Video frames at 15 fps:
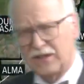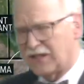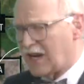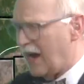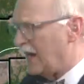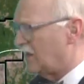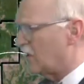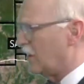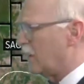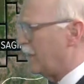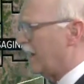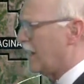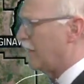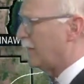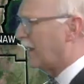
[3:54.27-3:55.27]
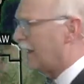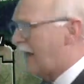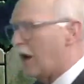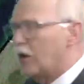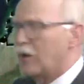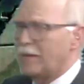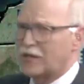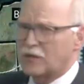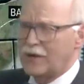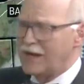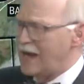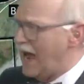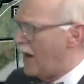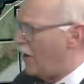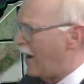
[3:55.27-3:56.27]
skies are going to become cloudy between
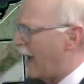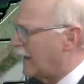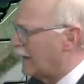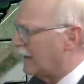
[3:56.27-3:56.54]
now and